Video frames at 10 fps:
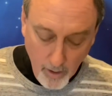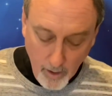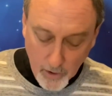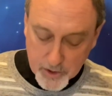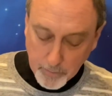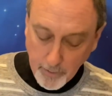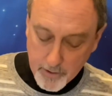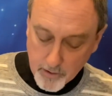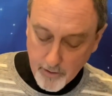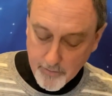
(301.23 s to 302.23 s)
O
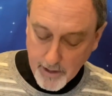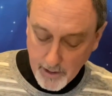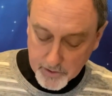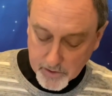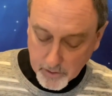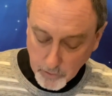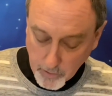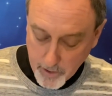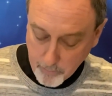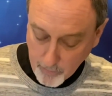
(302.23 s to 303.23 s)
splendor of God's
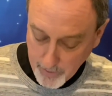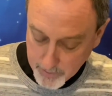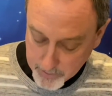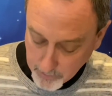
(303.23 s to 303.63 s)
glory bright, O